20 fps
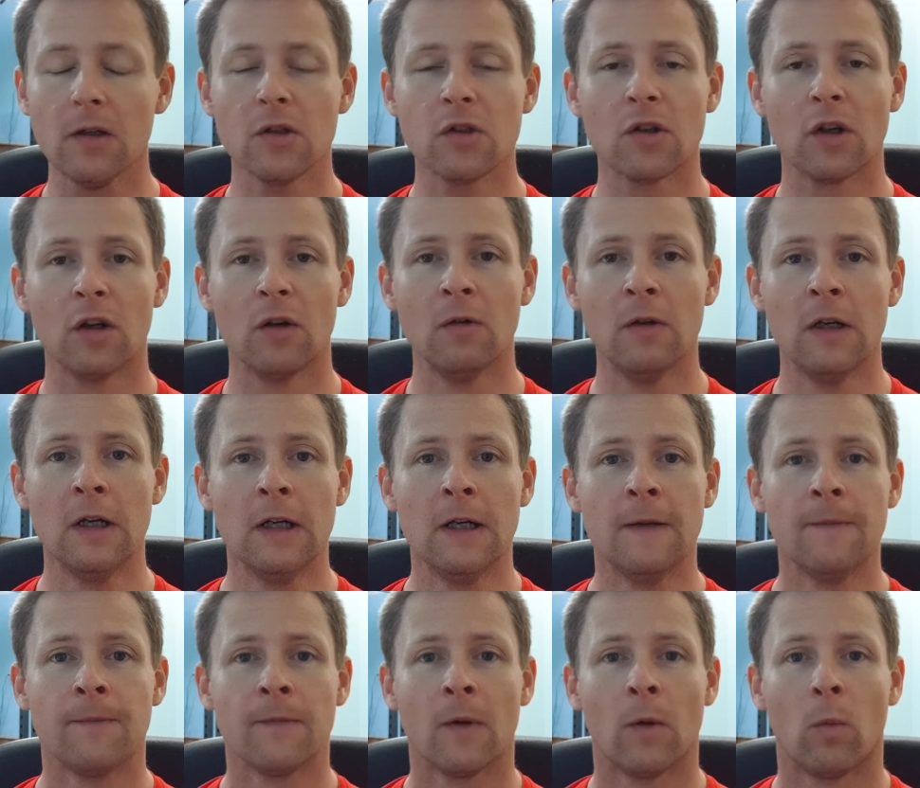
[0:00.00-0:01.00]
So
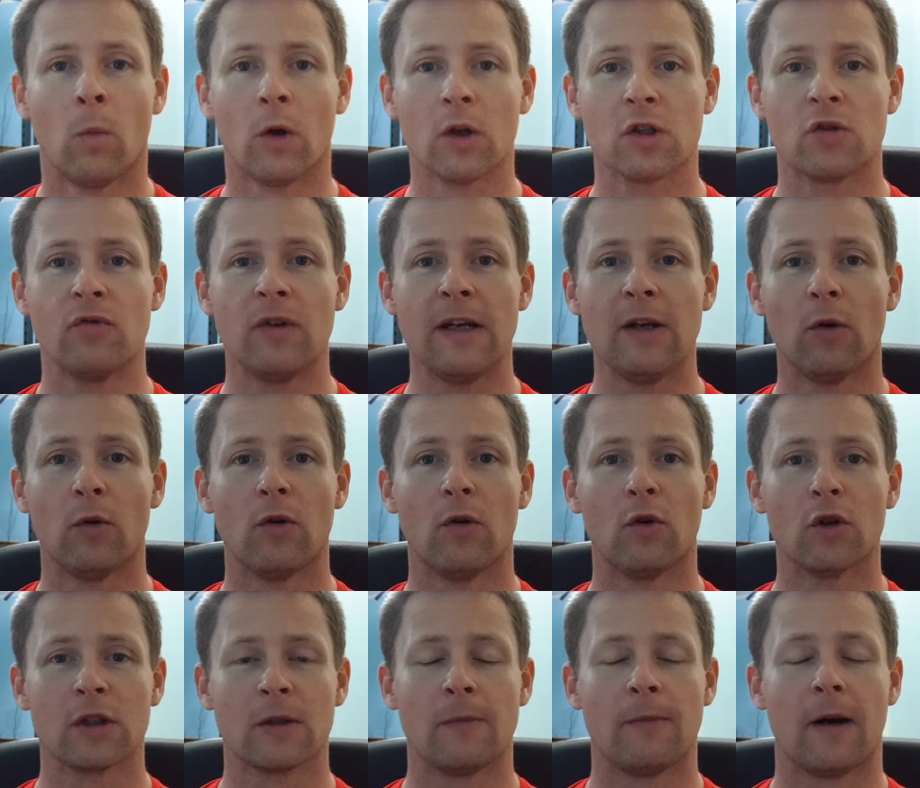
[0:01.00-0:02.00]
what's really
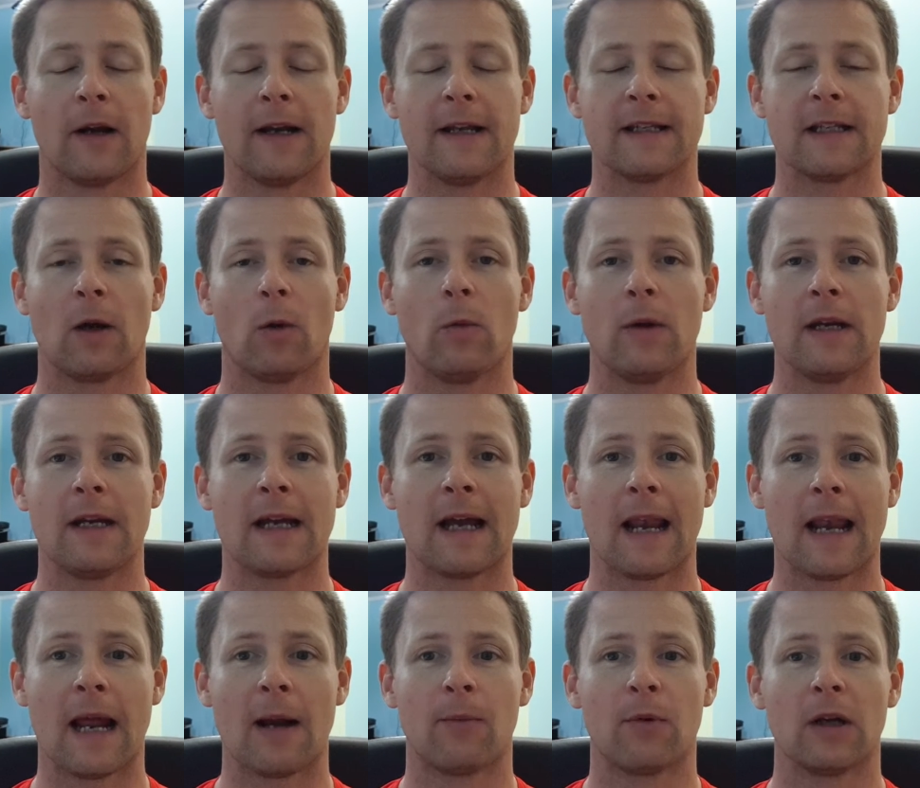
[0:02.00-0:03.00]
awesome about it is that we
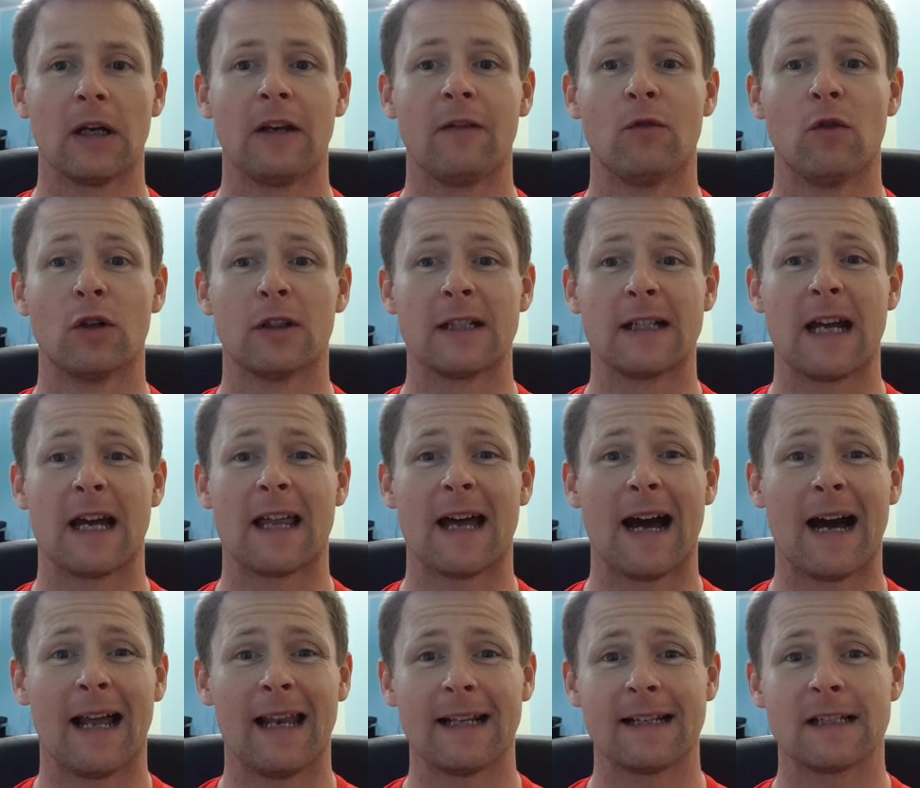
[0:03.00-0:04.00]
collaboratively work together.
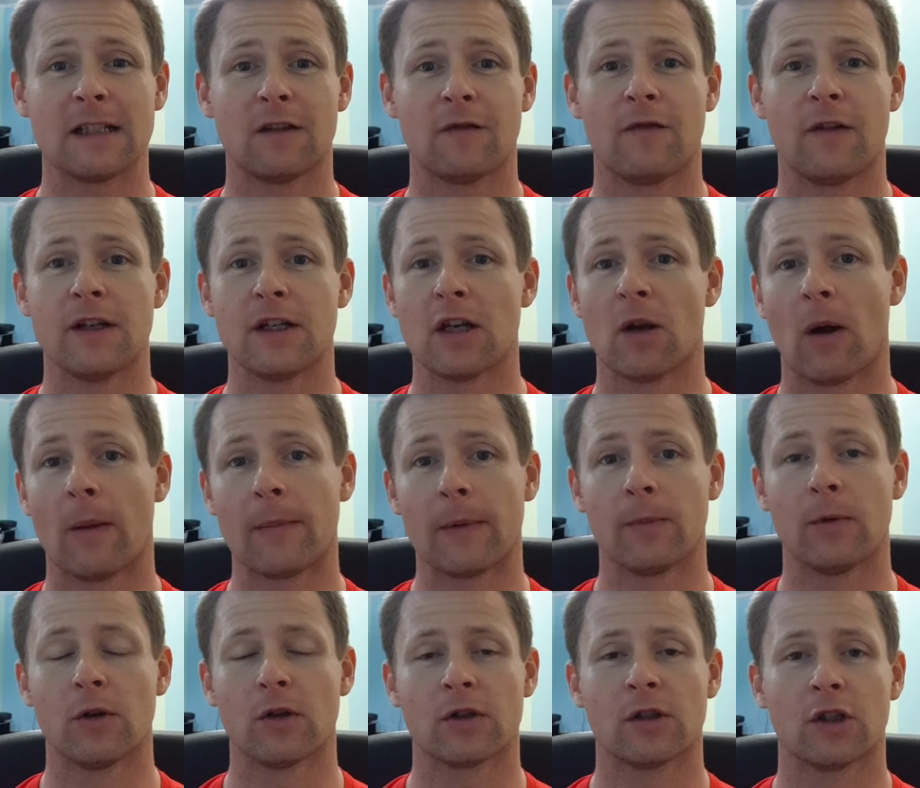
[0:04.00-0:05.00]
Alex is a physio, I'm a
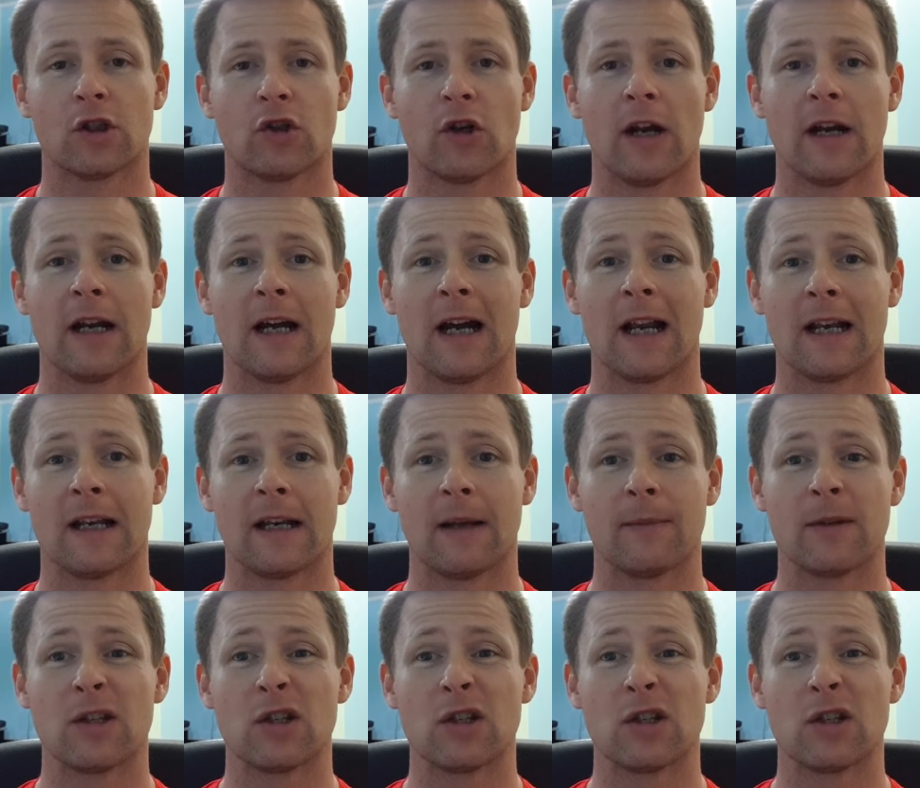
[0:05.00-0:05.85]
personal trainer, and I'm